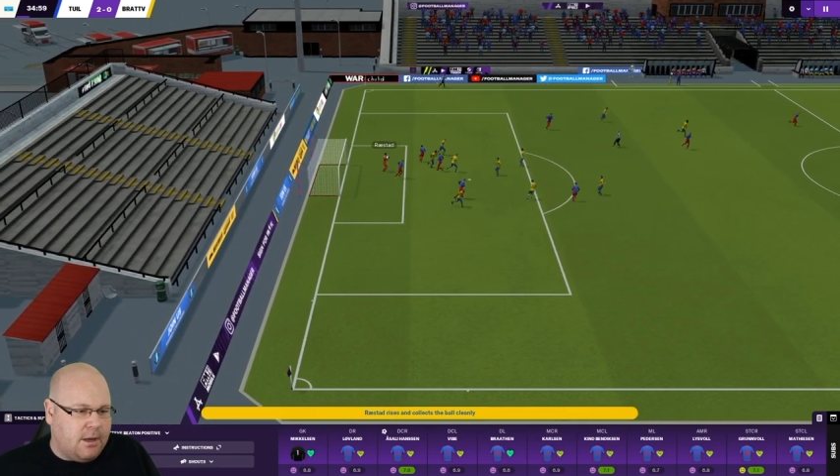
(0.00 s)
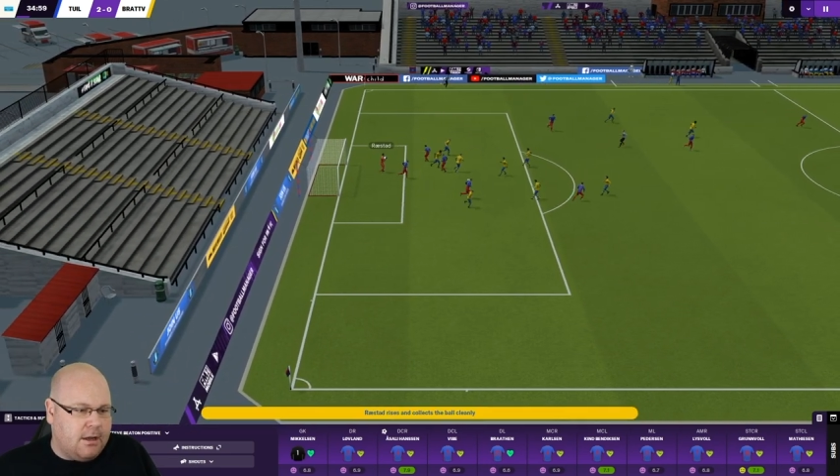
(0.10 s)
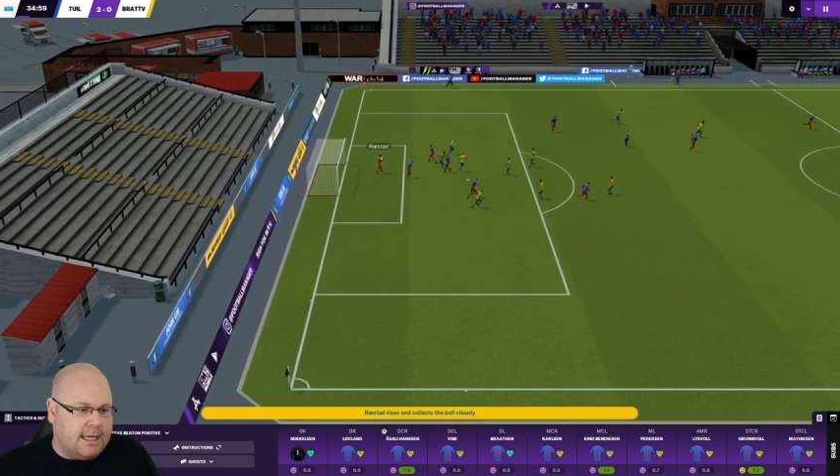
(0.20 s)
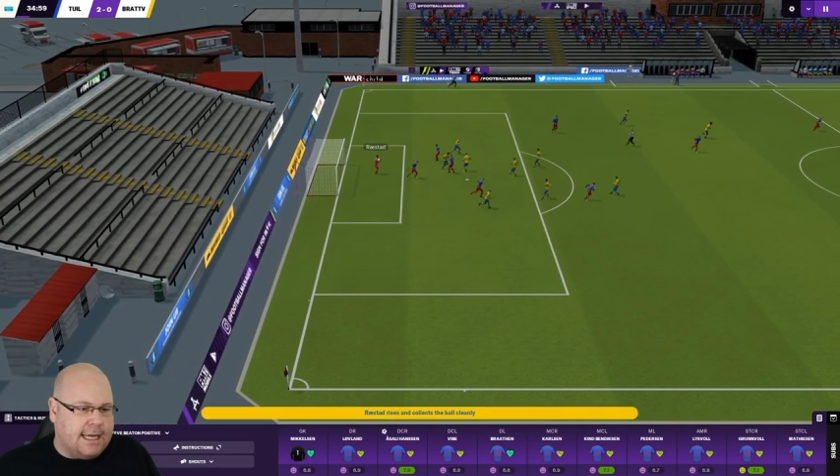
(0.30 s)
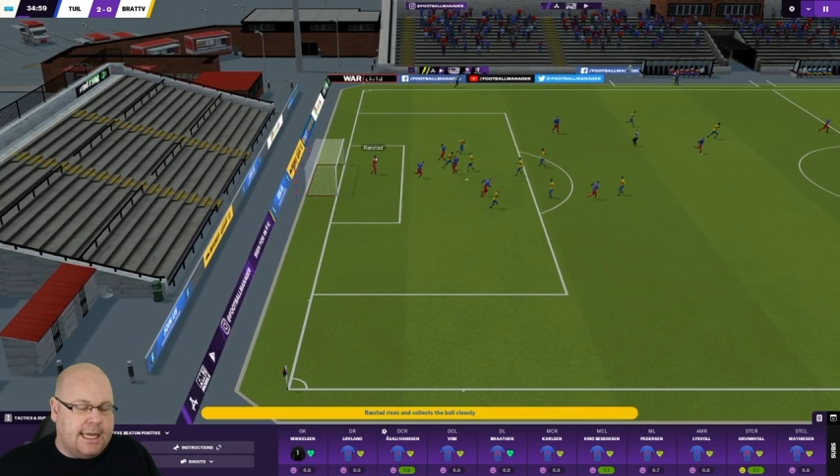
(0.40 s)

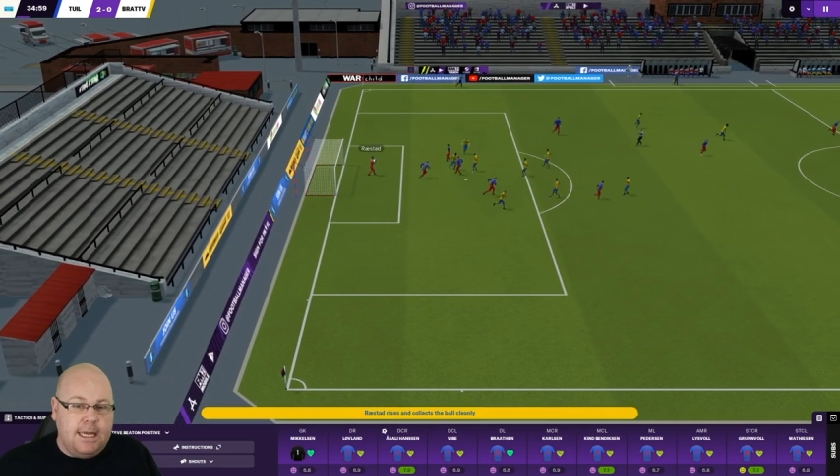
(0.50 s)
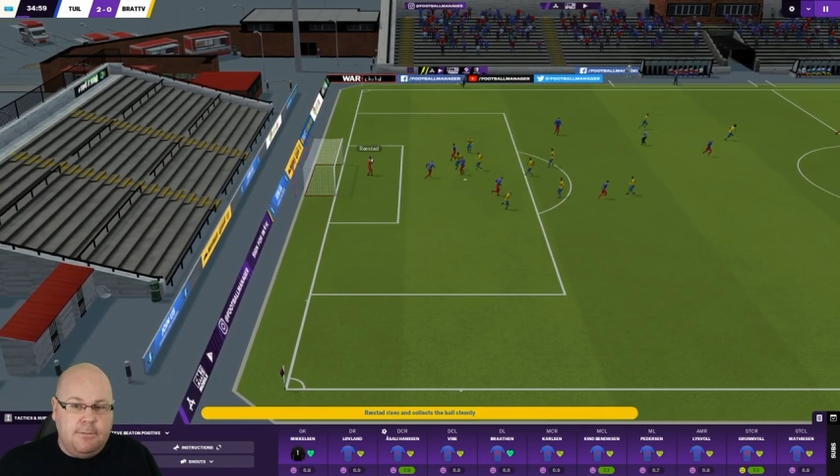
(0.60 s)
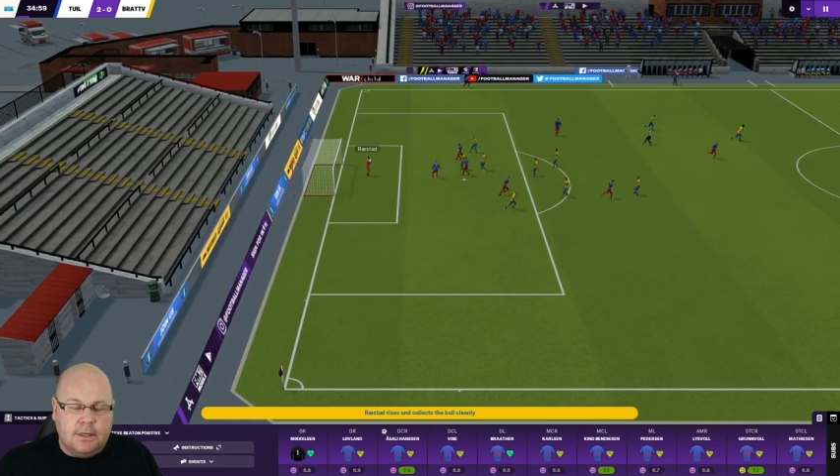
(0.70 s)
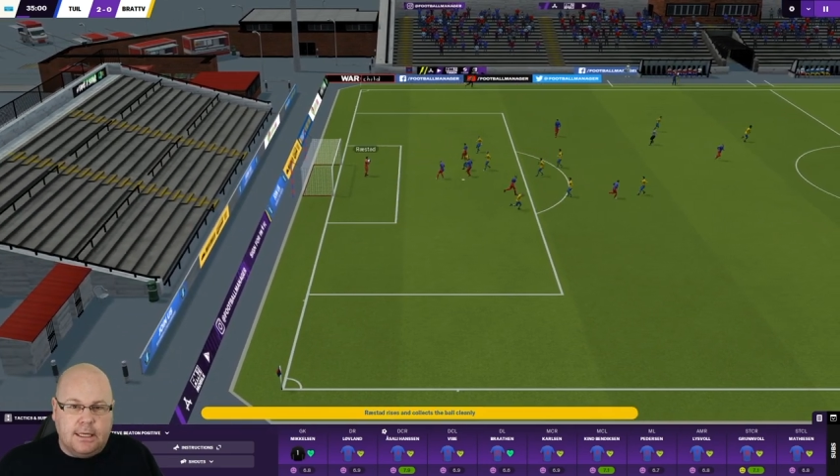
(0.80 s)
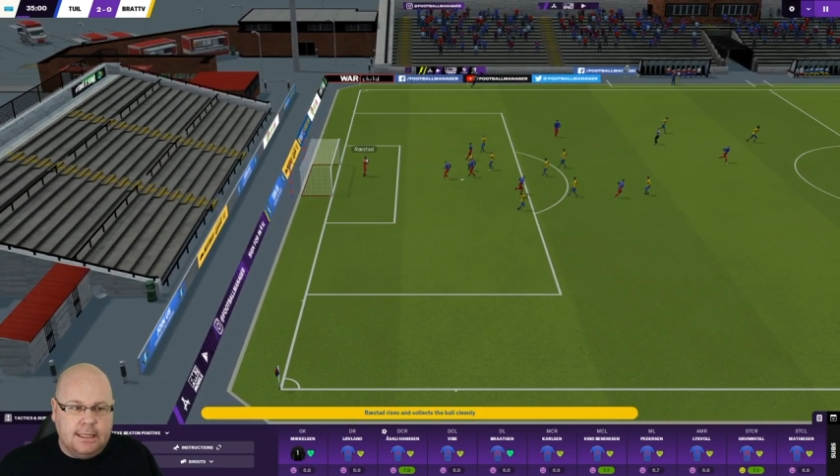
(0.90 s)
Oh, the
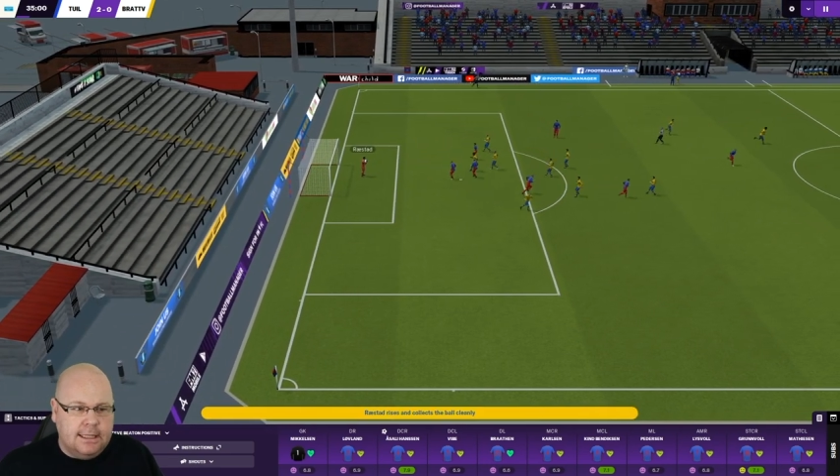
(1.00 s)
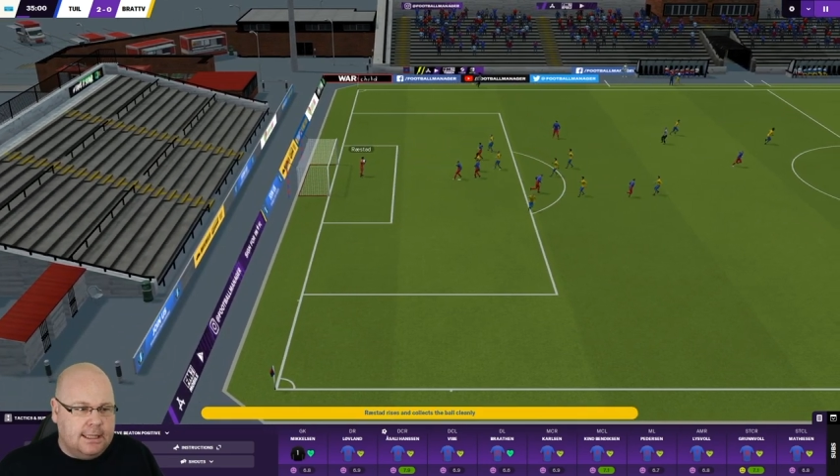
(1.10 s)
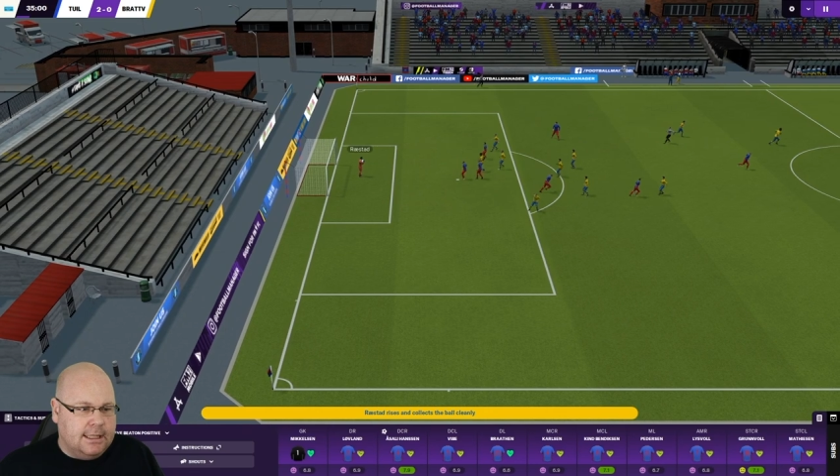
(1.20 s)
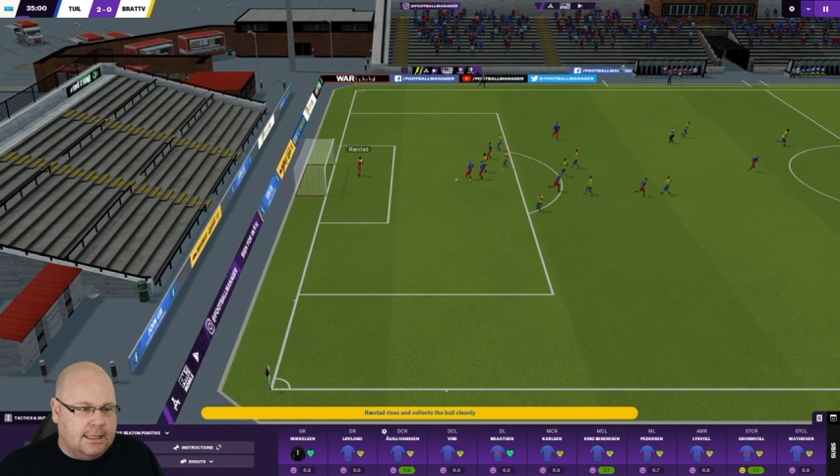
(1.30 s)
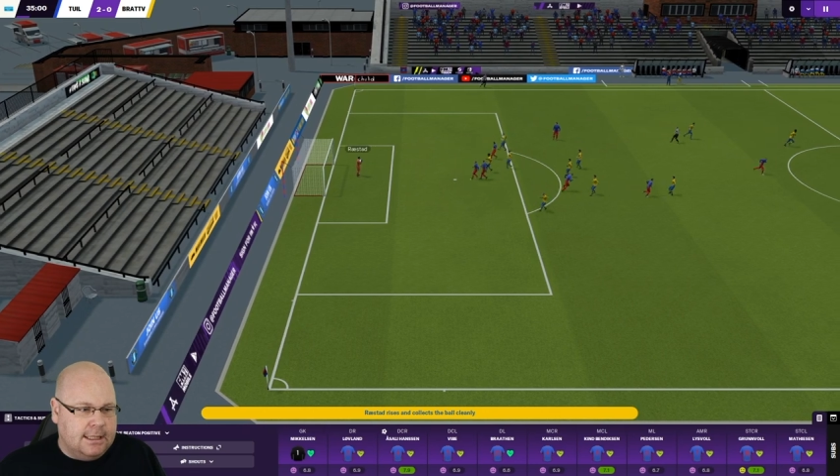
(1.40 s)
keeper
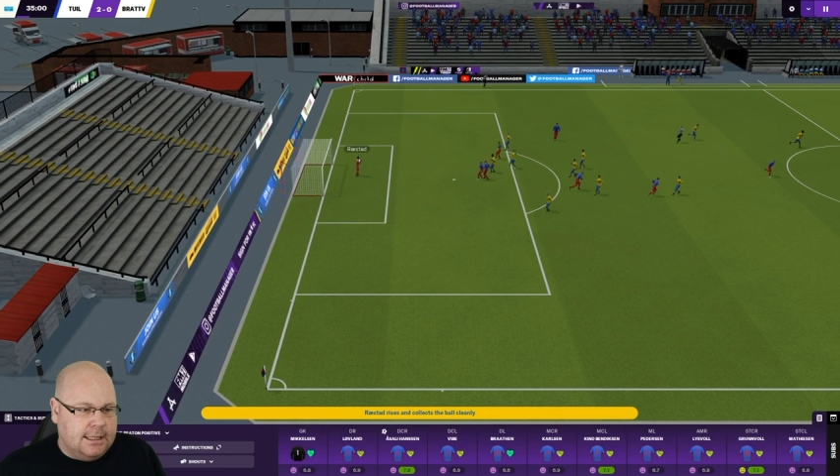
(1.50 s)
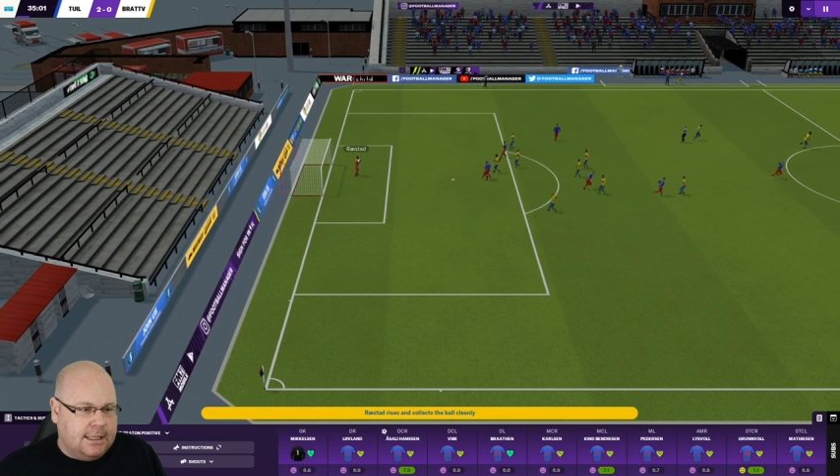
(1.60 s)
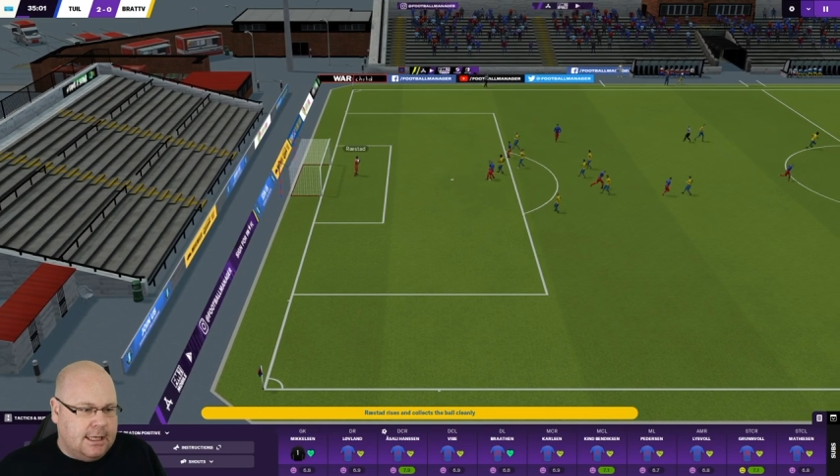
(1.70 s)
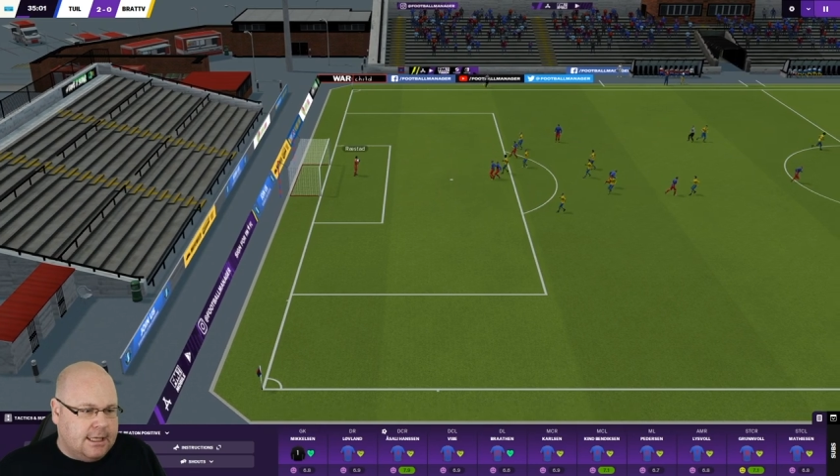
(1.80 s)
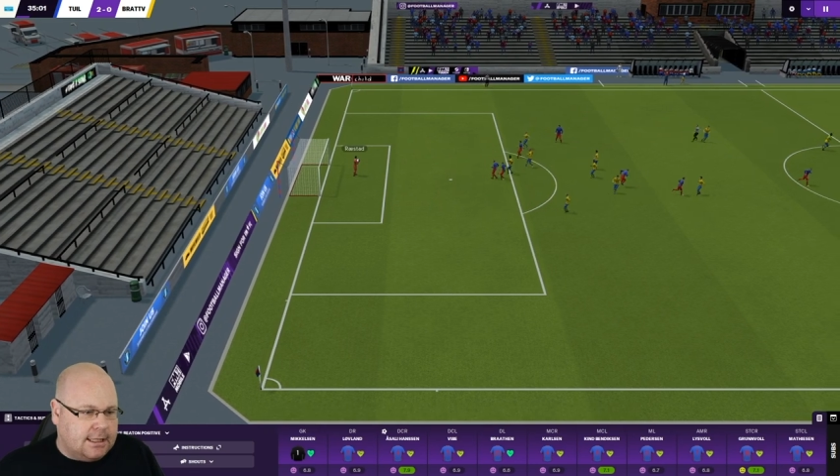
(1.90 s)

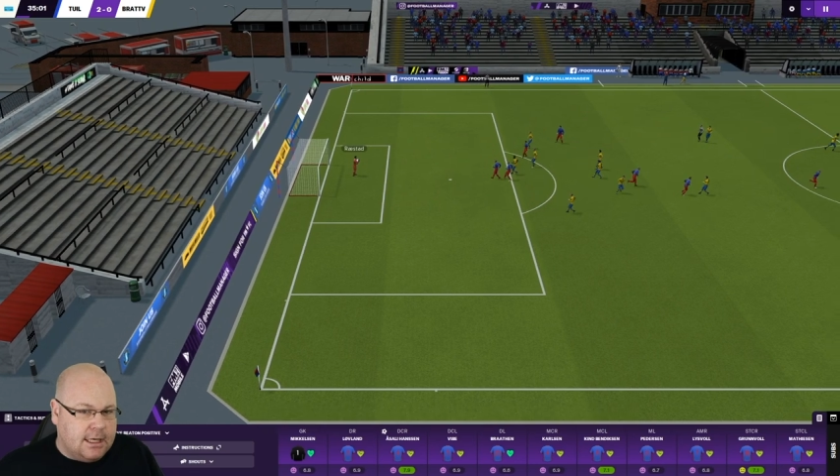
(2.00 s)
has